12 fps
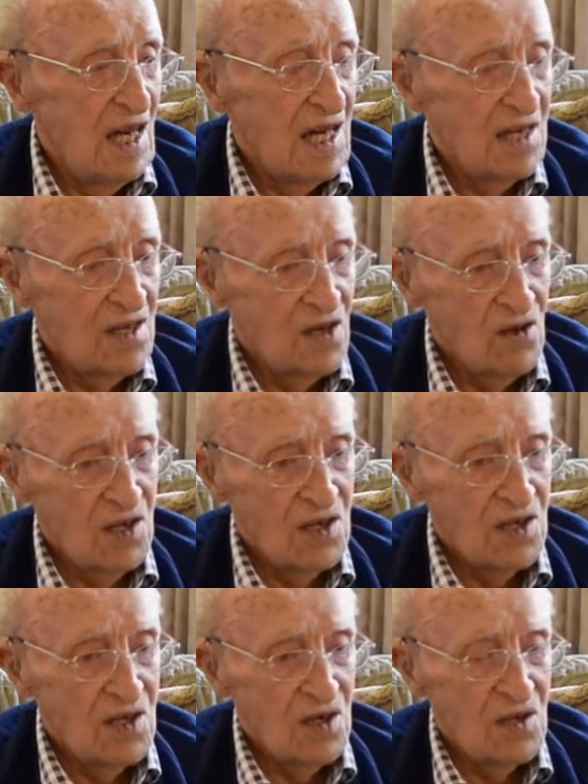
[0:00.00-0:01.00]
and
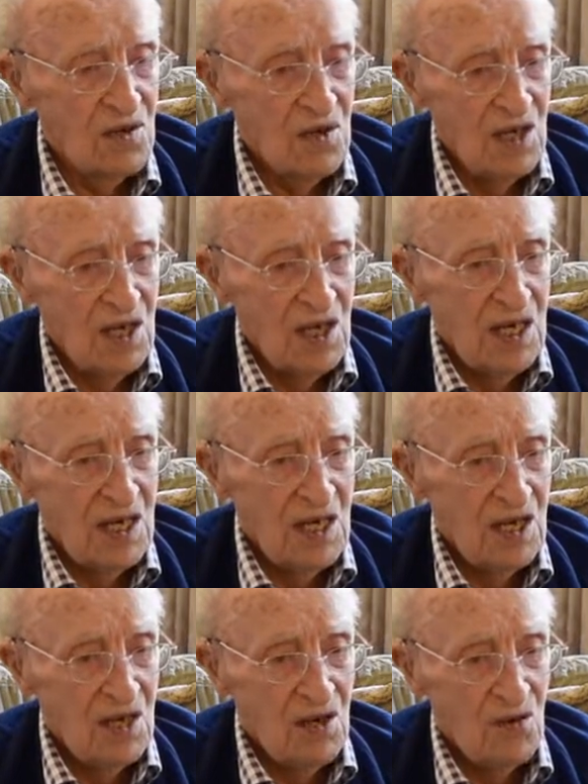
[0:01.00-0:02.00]
going to
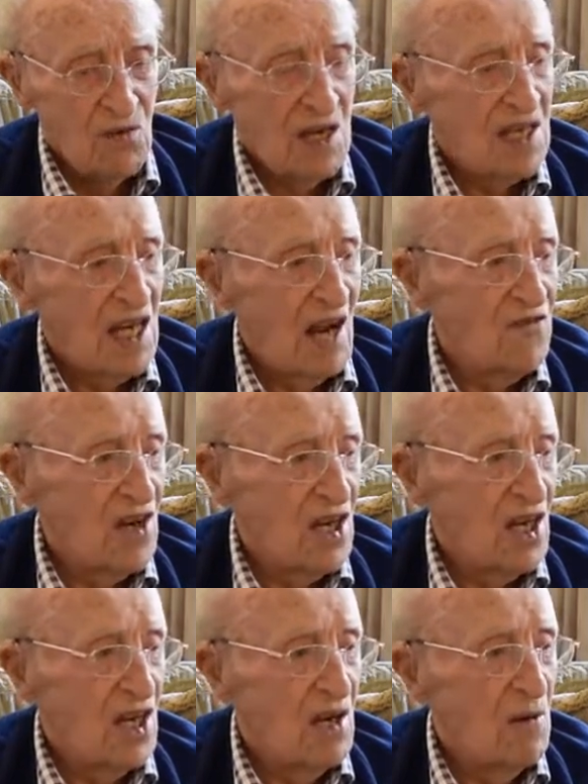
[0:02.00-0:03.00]
uh, West
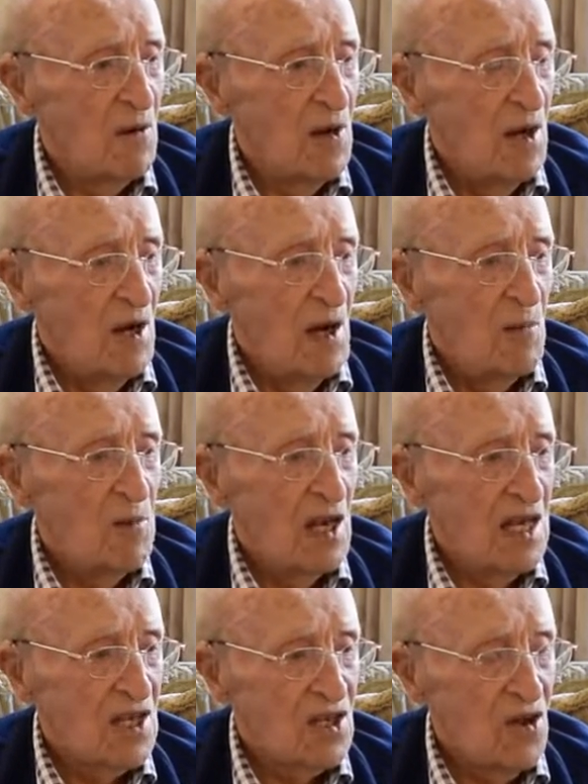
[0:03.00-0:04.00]
Africa, a
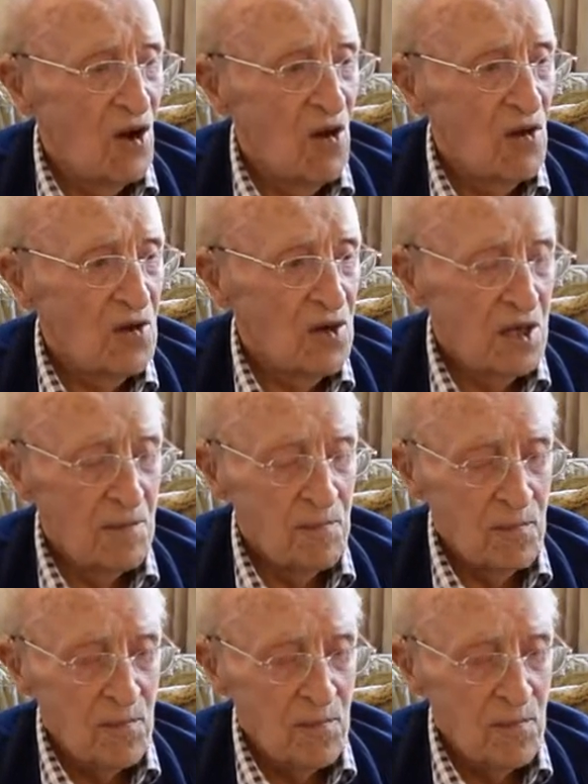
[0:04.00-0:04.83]
place called uh,